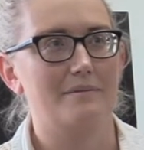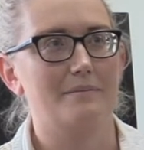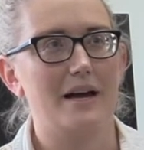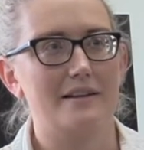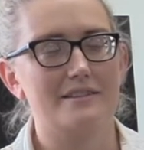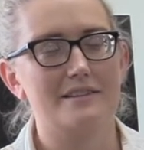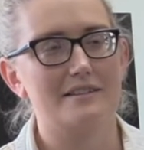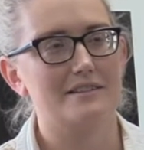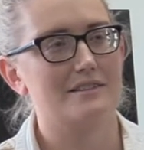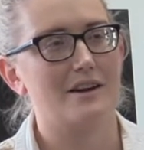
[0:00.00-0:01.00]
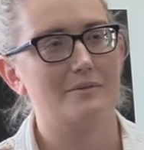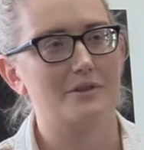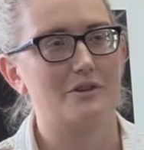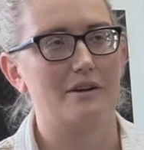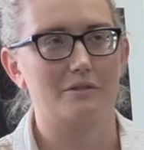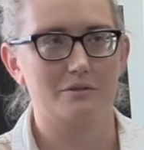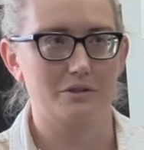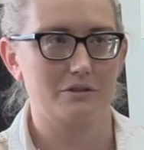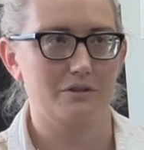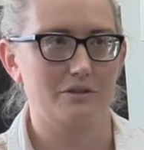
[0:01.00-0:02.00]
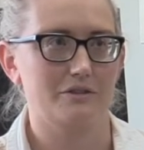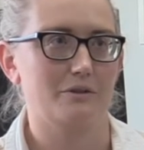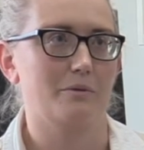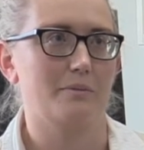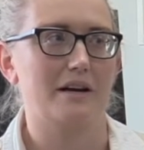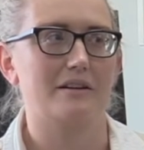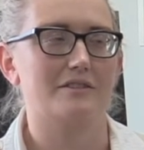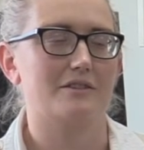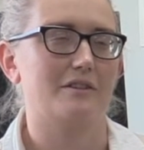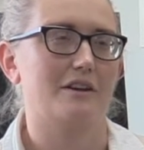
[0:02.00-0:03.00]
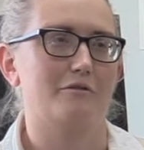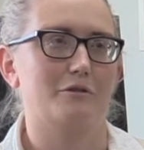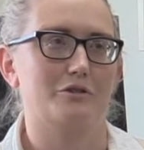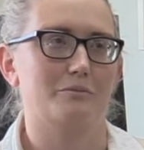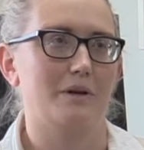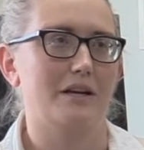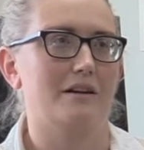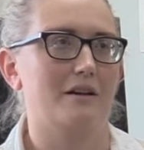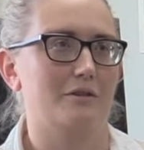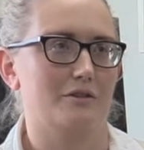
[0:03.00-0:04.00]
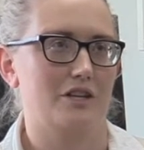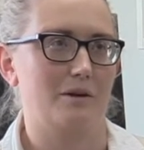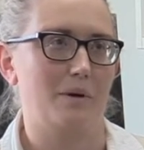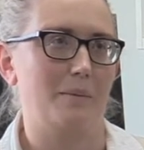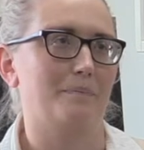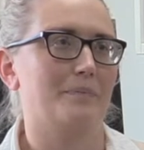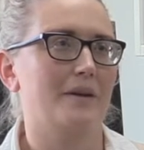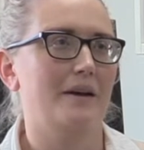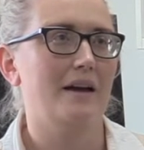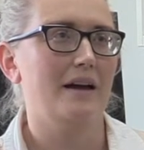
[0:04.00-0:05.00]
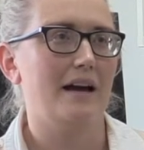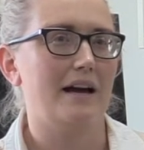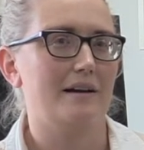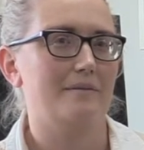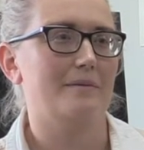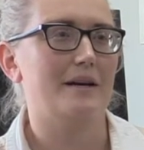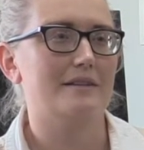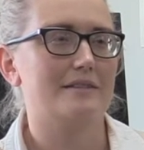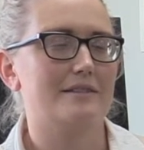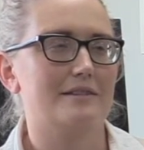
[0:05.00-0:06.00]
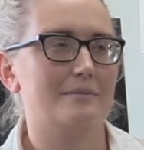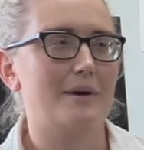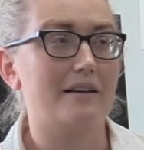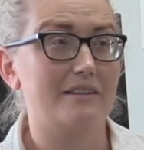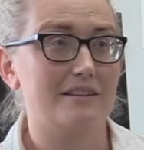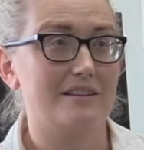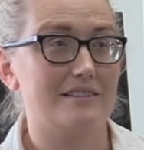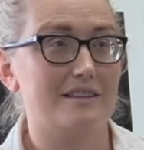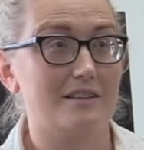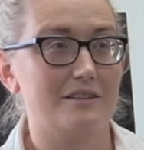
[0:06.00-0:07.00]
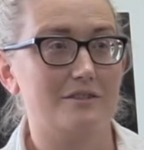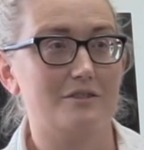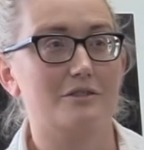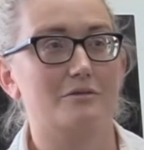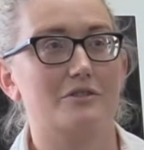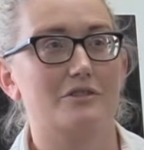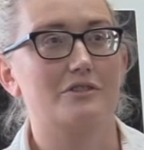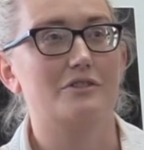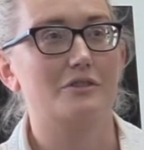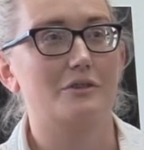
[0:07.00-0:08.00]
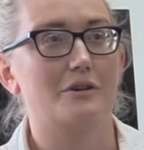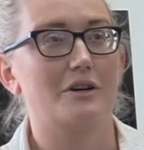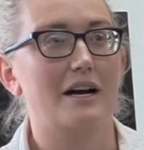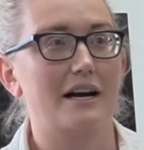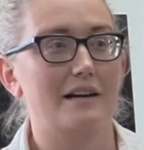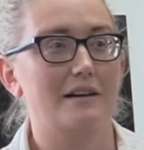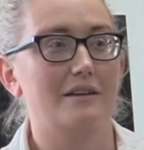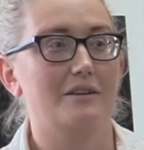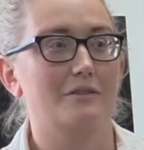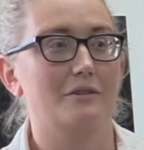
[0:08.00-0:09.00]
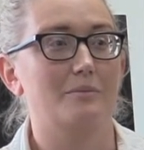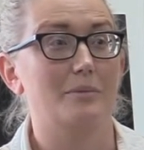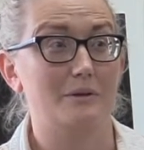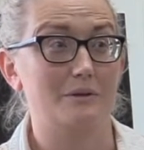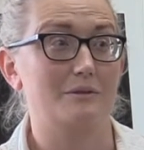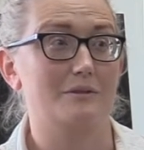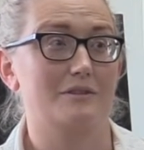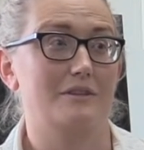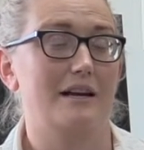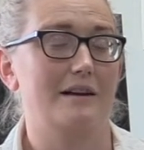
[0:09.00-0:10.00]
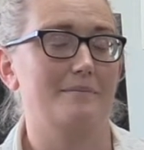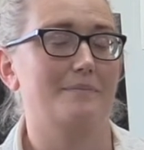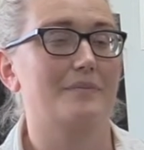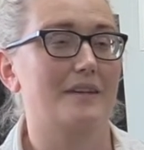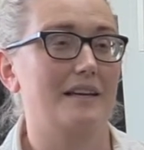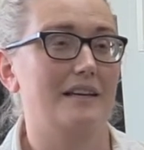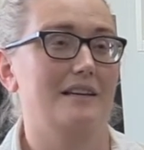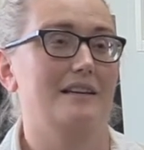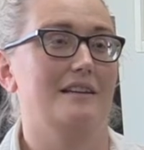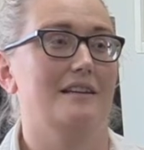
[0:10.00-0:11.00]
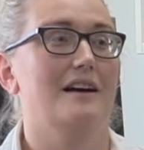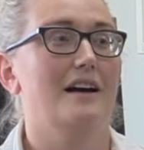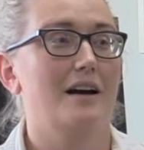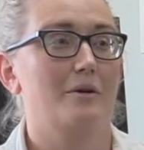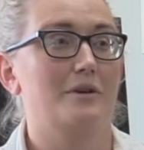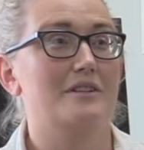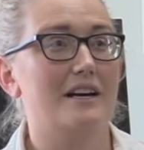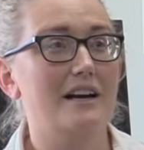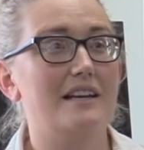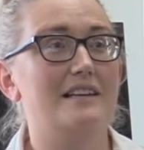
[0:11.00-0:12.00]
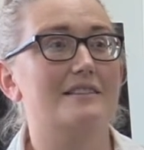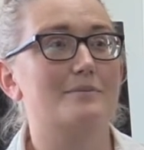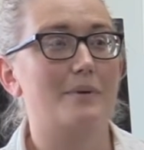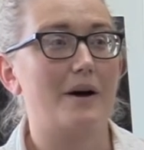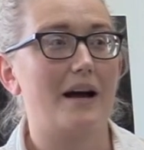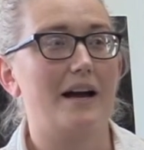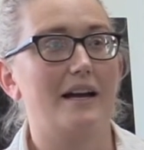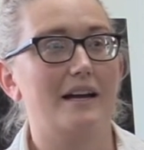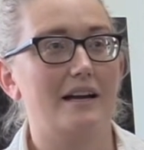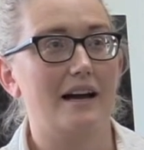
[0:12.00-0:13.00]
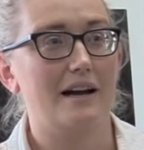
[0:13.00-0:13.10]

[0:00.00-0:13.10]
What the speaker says: has less time to travel to the supermarket, so therefore should be a lot cheaper. Some other things that you can do to reduce your bills in winter is by